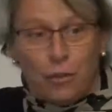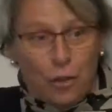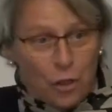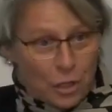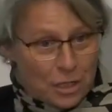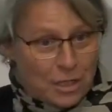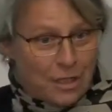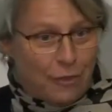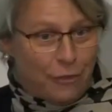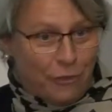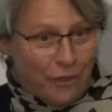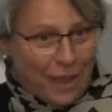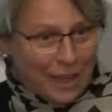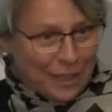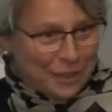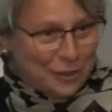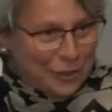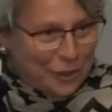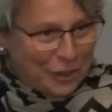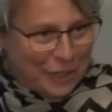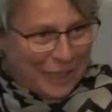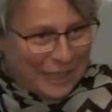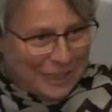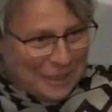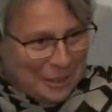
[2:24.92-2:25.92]
floss effect
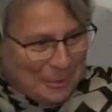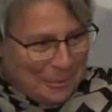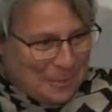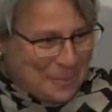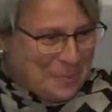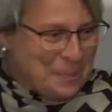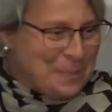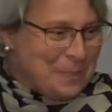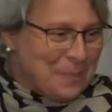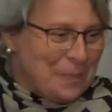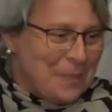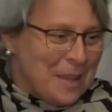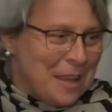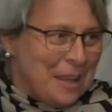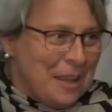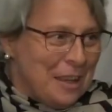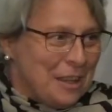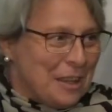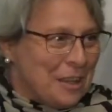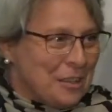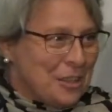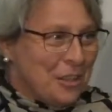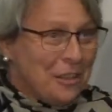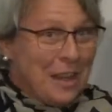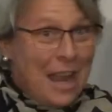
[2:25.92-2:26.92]
on it.
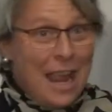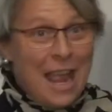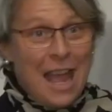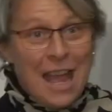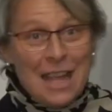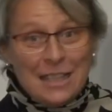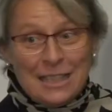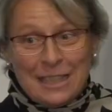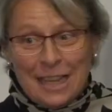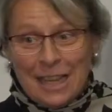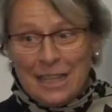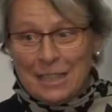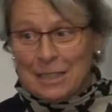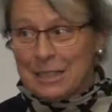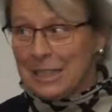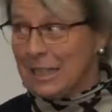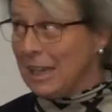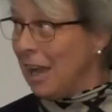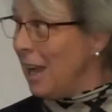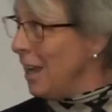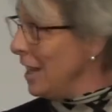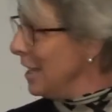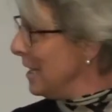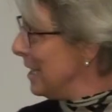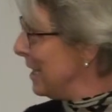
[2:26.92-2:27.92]
So they asked us,
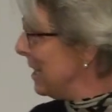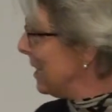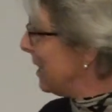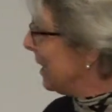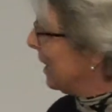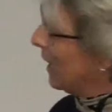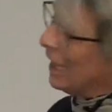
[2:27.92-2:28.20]
guys,